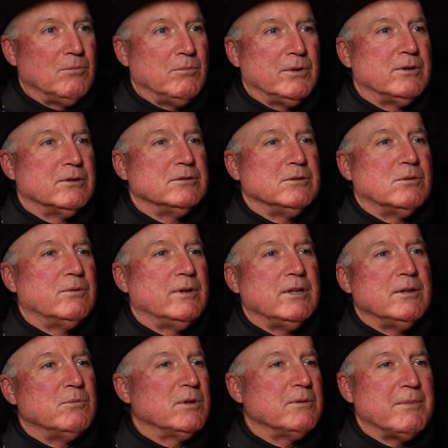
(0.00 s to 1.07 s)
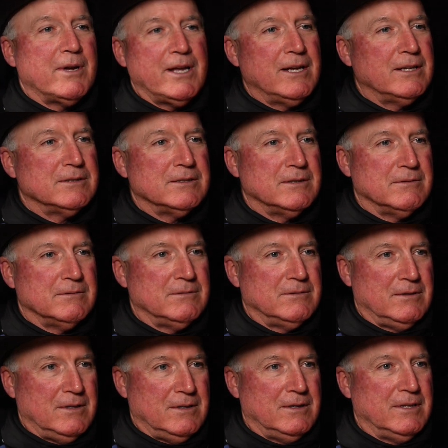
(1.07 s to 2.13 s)
But there's no rhythm with my hands and
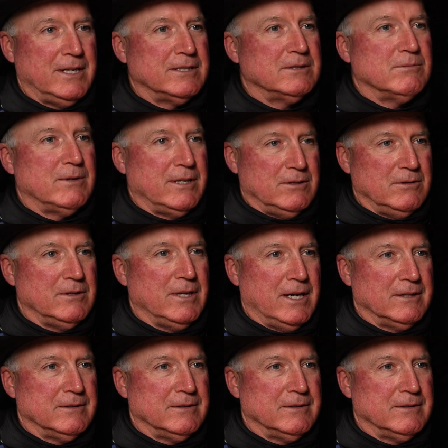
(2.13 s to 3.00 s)
legs when I do that.